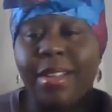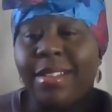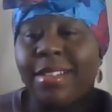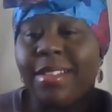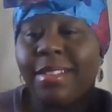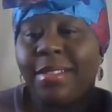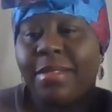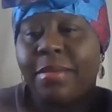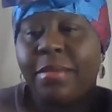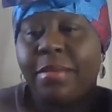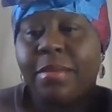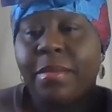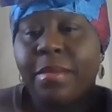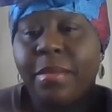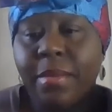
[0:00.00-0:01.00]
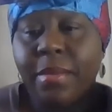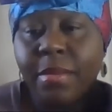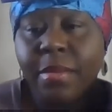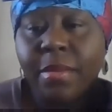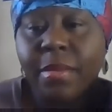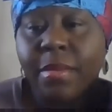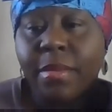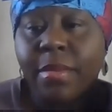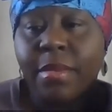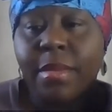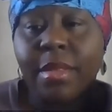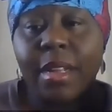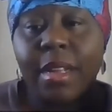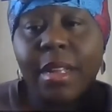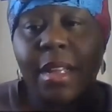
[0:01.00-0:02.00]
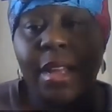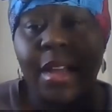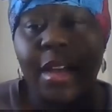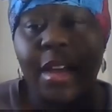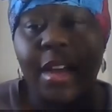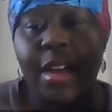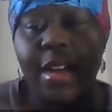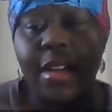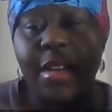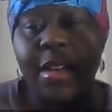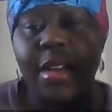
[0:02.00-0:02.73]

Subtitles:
(silence)